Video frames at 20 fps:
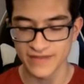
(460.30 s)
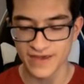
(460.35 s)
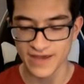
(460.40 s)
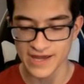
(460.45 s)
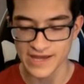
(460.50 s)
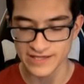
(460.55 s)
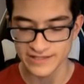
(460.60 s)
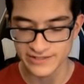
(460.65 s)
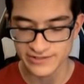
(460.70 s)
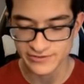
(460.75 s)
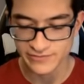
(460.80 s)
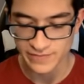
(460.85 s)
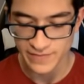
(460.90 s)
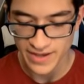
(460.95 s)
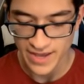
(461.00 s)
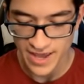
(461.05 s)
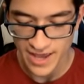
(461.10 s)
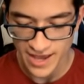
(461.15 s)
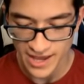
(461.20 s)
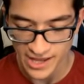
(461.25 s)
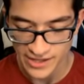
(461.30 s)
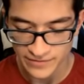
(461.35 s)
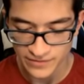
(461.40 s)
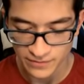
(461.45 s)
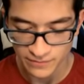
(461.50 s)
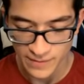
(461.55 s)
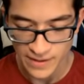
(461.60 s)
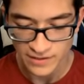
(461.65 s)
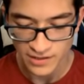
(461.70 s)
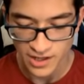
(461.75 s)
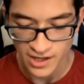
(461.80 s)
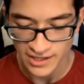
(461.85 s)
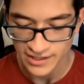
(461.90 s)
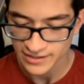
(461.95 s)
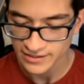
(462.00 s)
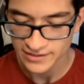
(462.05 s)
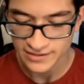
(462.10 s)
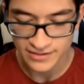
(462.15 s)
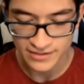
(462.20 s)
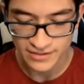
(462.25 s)
this, man? My
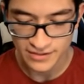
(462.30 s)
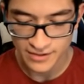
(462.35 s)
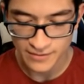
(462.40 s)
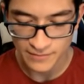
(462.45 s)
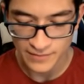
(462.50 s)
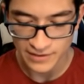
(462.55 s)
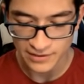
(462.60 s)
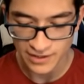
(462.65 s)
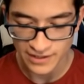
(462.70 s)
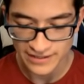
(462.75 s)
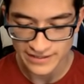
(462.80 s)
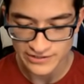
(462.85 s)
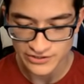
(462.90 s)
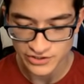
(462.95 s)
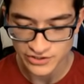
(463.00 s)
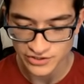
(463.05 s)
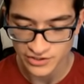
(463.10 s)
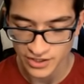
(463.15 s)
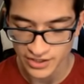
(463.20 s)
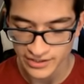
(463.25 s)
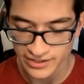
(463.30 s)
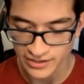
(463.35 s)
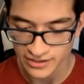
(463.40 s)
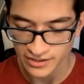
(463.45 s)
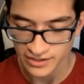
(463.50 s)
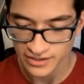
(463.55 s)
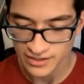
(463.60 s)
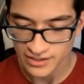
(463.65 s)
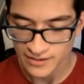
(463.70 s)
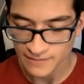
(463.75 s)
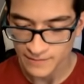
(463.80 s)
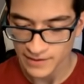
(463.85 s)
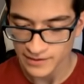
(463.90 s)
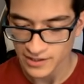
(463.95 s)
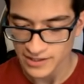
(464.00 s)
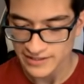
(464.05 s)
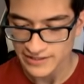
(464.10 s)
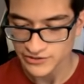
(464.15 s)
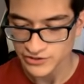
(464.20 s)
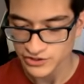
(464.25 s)
luck, my luck is just not here. My
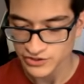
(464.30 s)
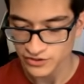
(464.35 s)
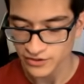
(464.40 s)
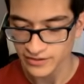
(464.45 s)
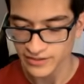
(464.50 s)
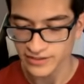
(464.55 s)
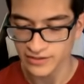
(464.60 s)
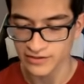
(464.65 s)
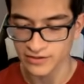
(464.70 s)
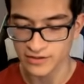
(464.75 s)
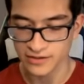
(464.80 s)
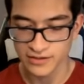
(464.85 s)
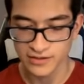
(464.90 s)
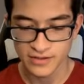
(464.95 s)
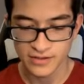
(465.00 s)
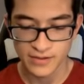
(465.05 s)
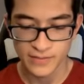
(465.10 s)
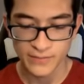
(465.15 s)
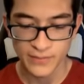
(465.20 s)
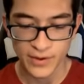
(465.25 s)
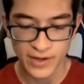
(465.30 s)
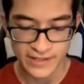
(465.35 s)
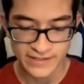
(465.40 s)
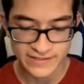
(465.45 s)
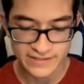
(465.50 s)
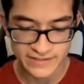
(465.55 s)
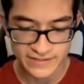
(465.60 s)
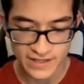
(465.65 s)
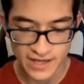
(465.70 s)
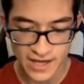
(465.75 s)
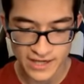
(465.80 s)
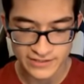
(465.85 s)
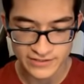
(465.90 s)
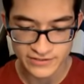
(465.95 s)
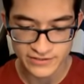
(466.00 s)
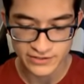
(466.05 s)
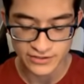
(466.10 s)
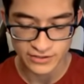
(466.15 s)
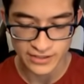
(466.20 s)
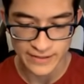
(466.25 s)
luck is just not here. But I
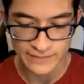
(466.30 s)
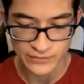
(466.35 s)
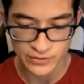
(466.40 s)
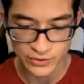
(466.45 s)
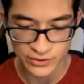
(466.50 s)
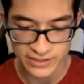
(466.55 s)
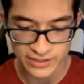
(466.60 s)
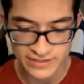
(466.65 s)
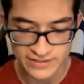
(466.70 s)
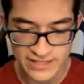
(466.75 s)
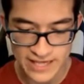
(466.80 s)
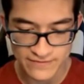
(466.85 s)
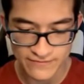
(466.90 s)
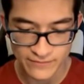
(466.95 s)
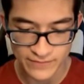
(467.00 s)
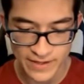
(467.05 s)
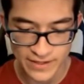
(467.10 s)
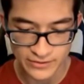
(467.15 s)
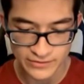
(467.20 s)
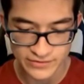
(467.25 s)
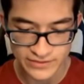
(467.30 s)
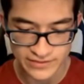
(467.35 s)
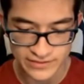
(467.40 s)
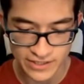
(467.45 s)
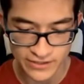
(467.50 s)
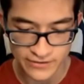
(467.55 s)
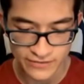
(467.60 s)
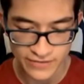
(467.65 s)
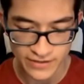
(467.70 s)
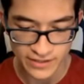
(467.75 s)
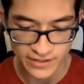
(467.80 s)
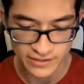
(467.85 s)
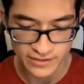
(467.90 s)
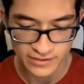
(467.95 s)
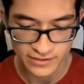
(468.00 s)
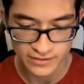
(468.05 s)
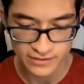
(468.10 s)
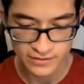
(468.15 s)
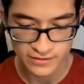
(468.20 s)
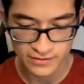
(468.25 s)
still am good at saving penalties, I think.
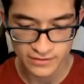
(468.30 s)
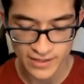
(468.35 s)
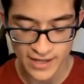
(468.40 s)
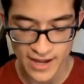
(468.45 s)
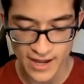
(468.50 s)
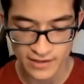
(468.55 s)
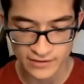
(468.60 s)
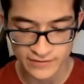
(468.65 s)
Yeah,